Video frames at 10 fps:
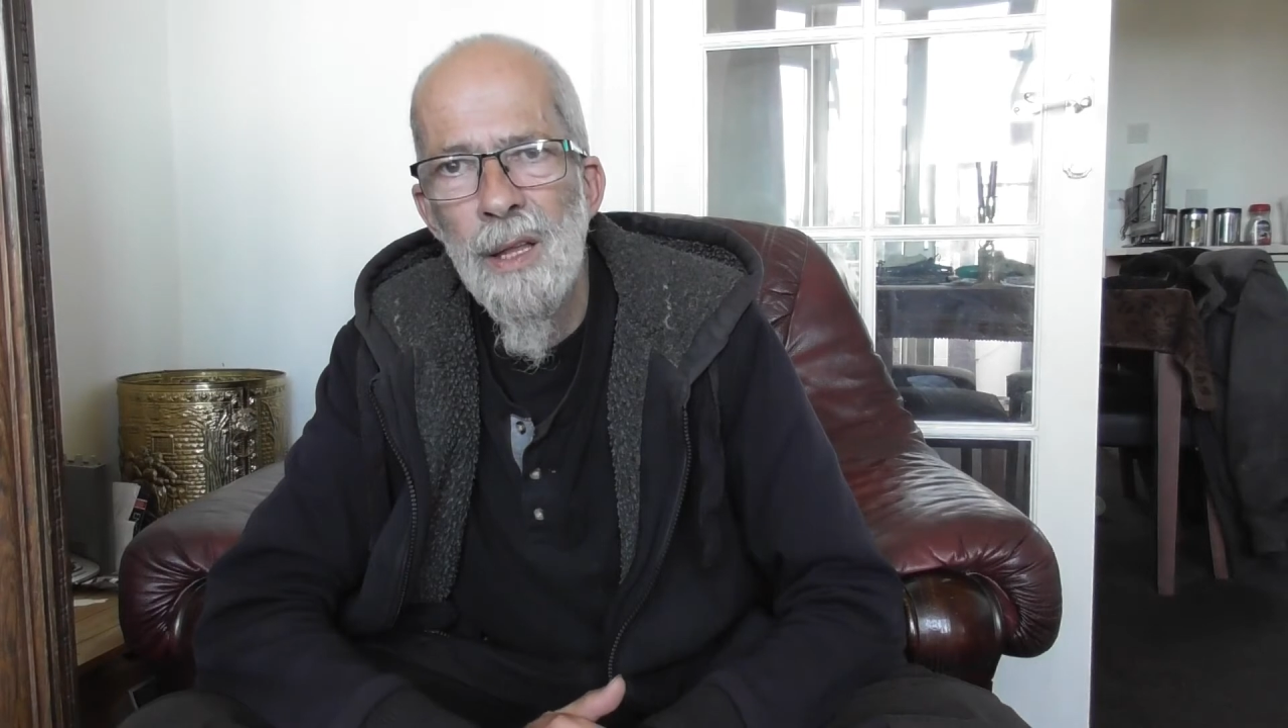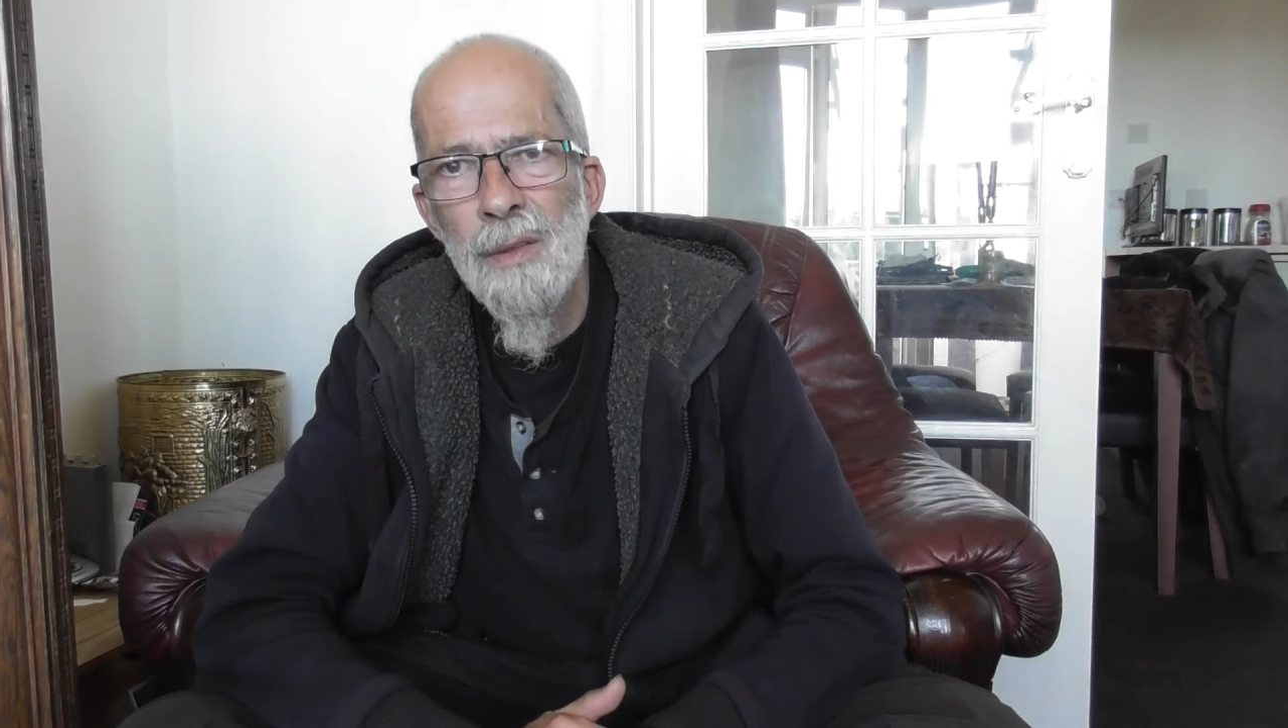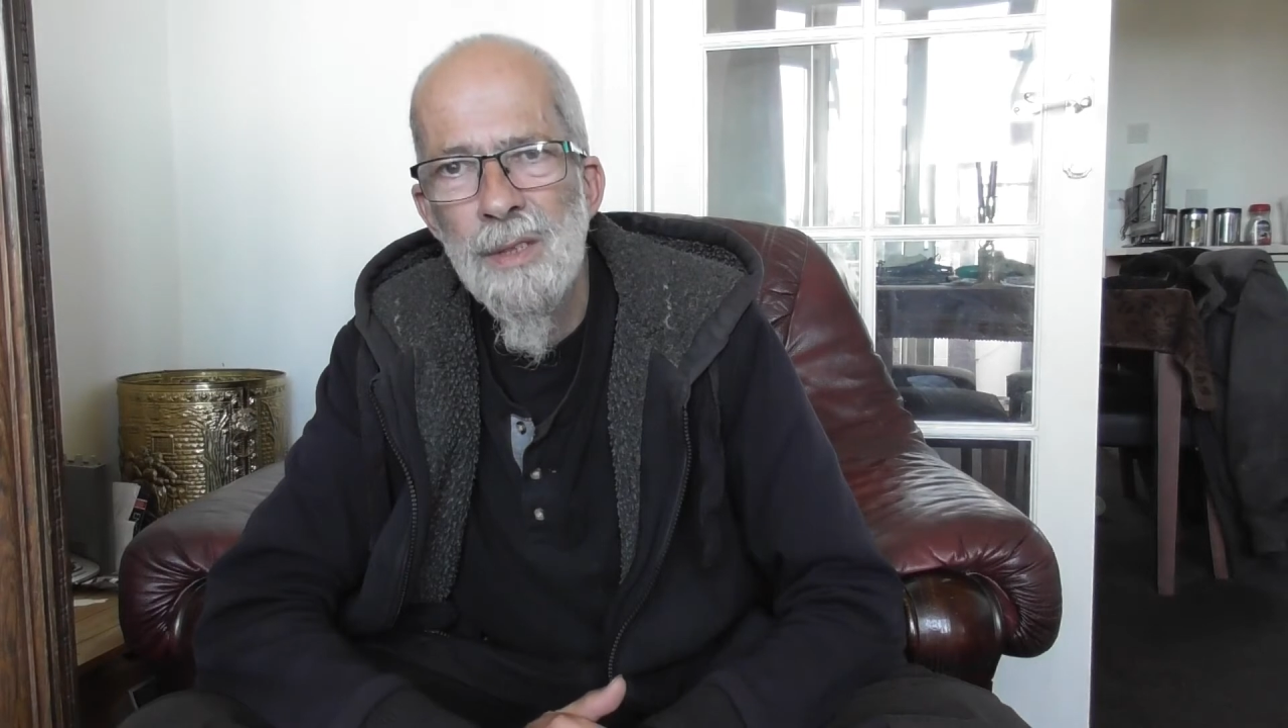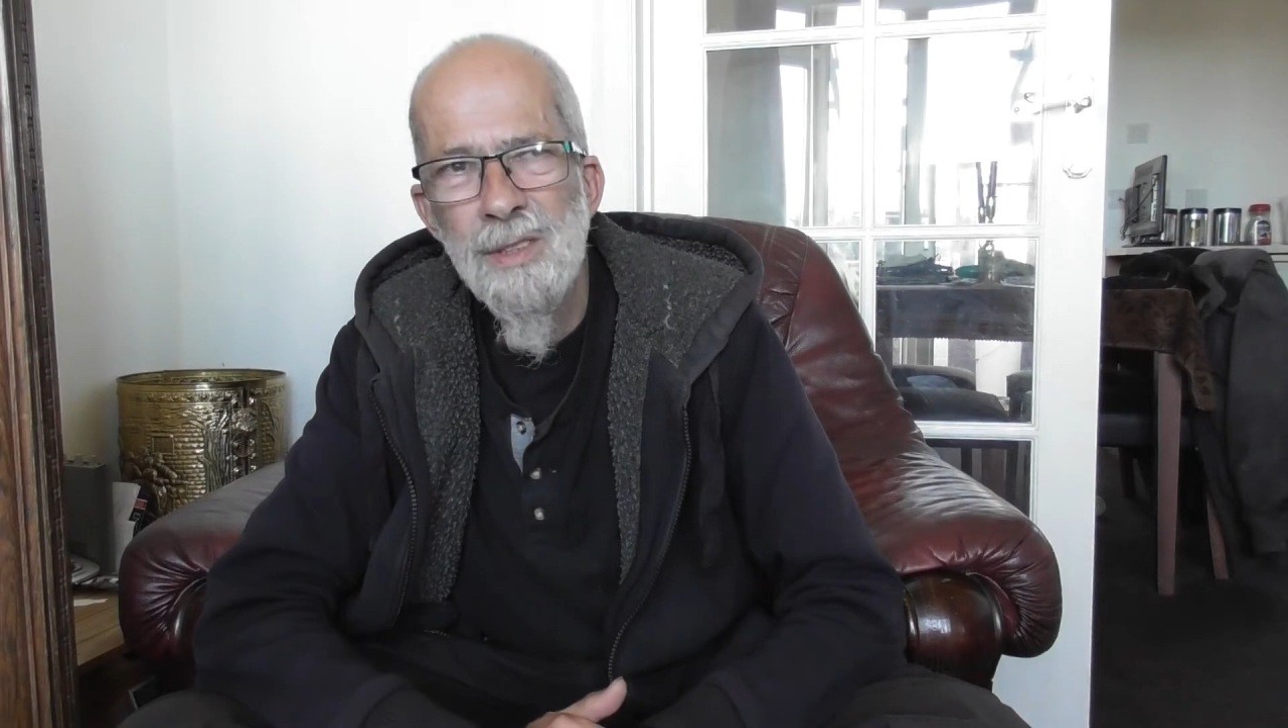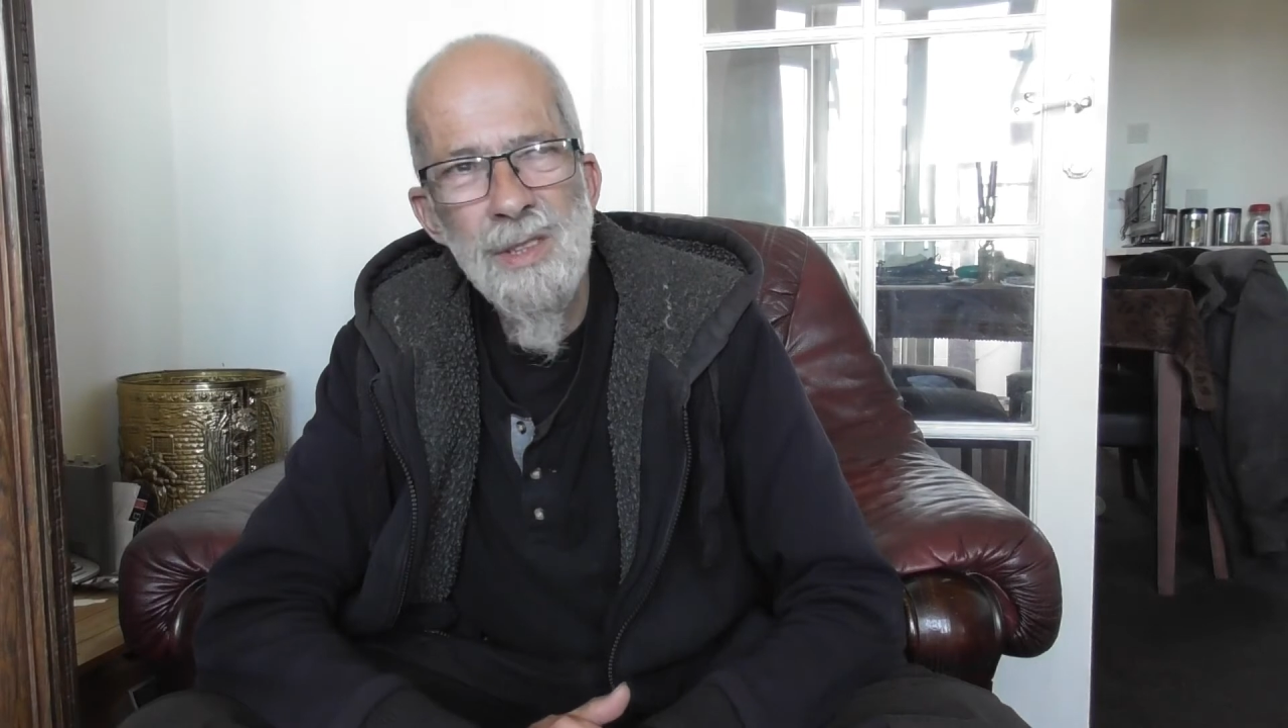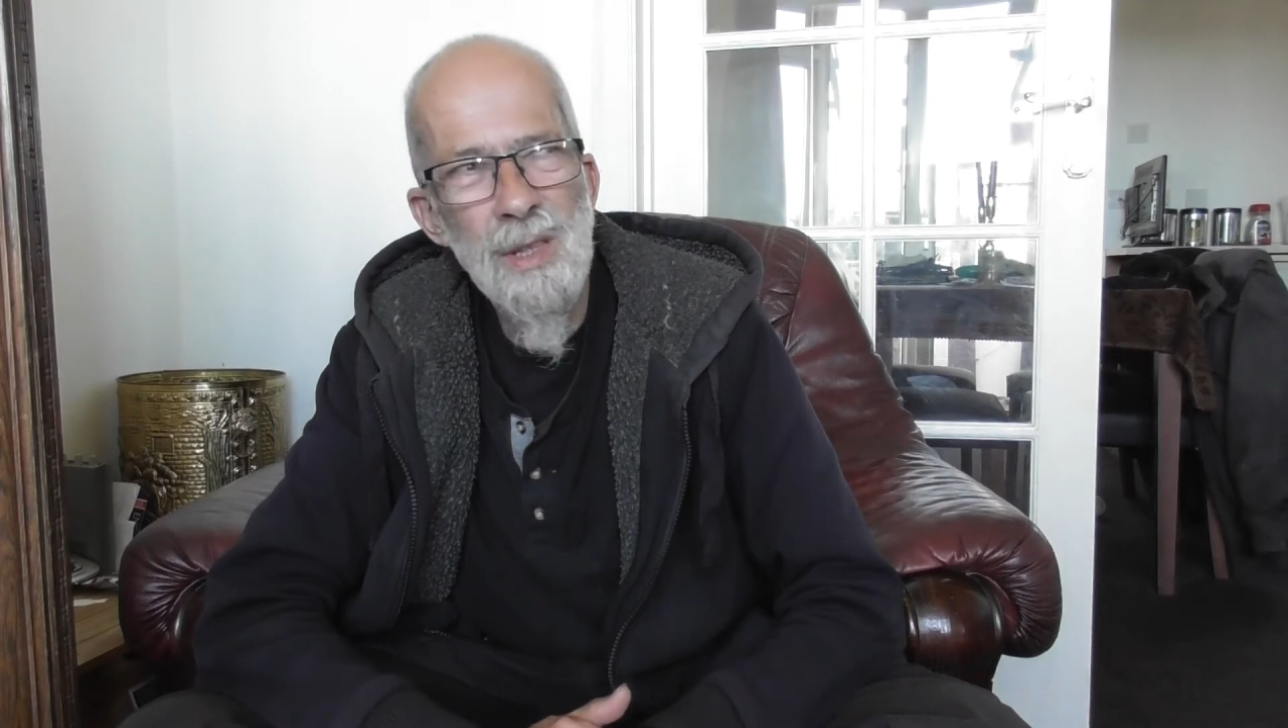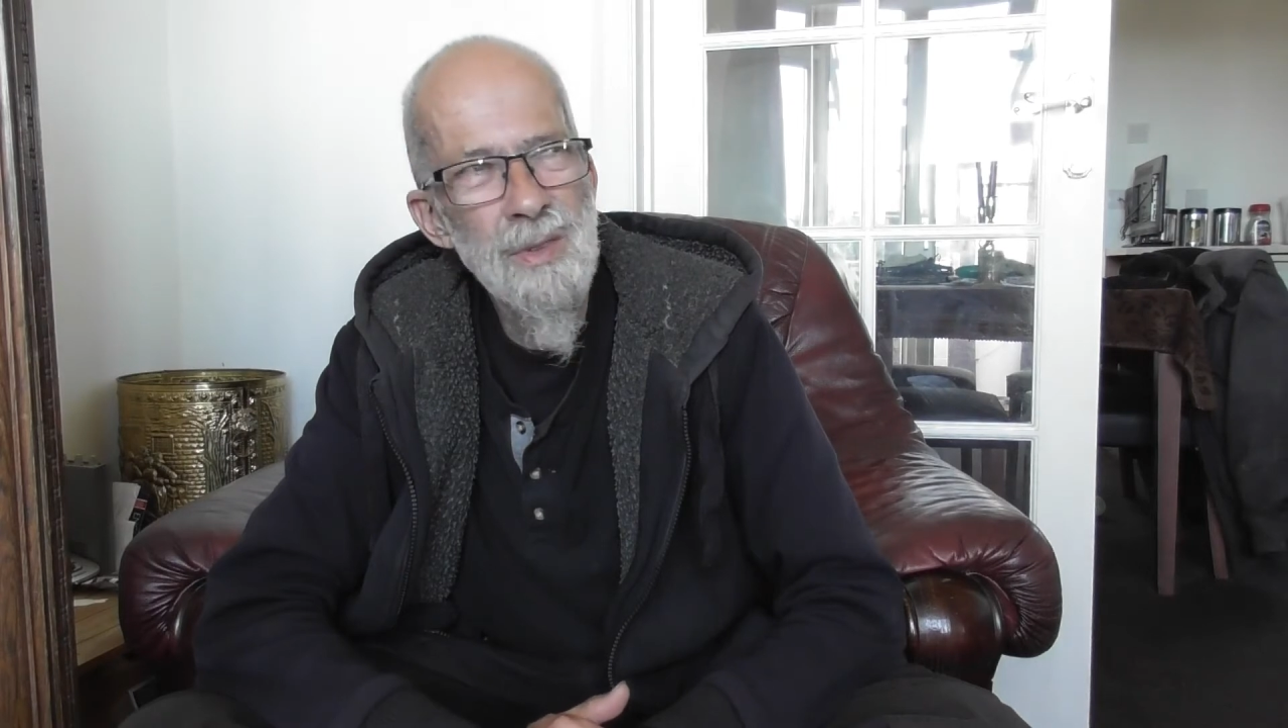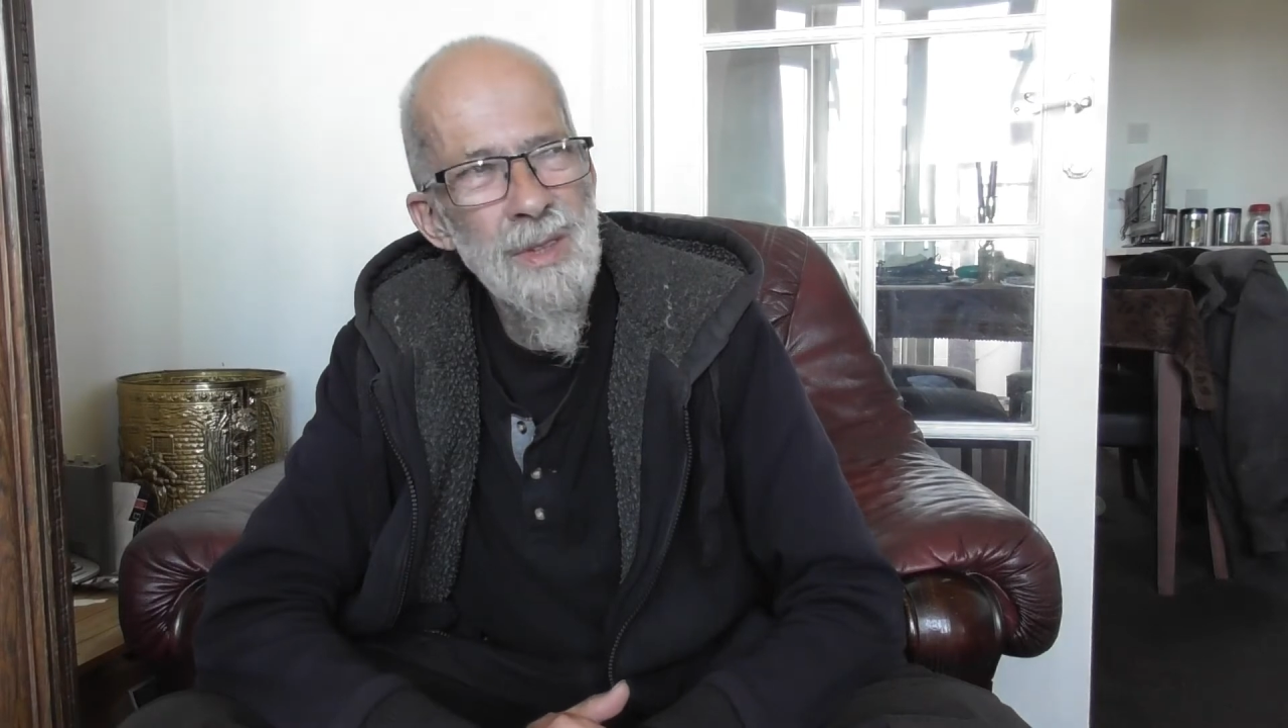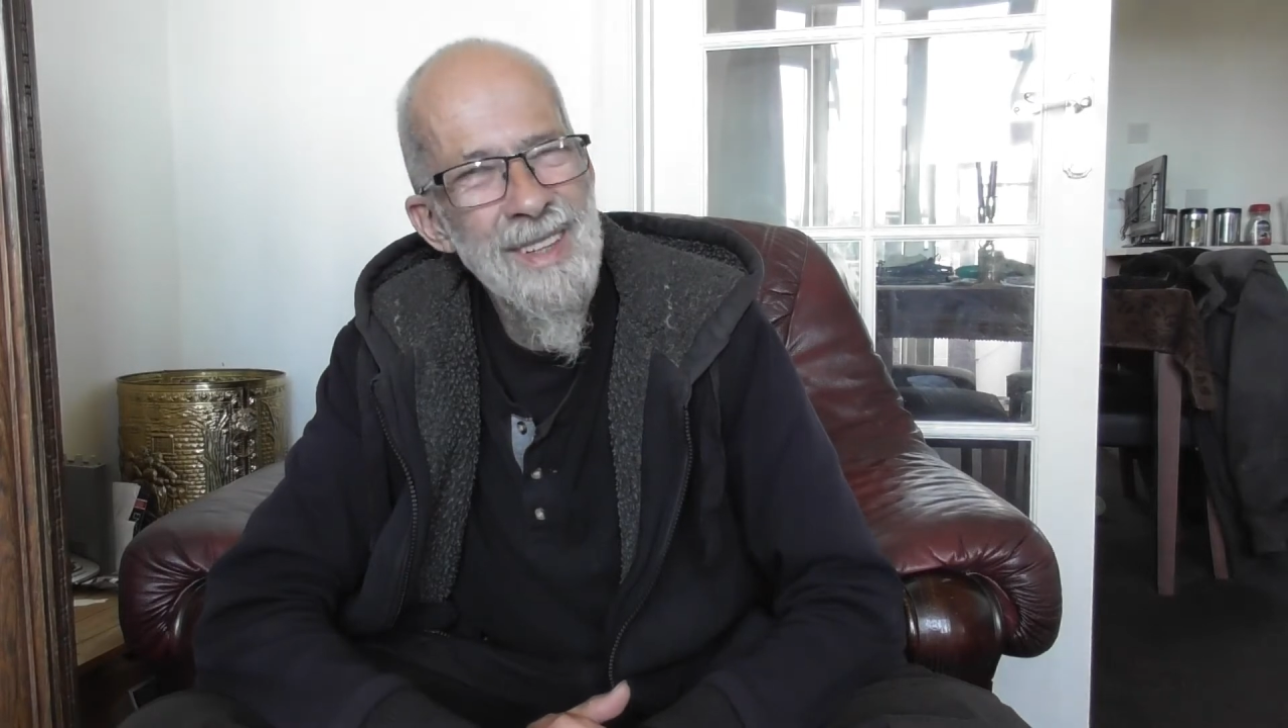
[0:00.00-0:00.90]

Yeah, so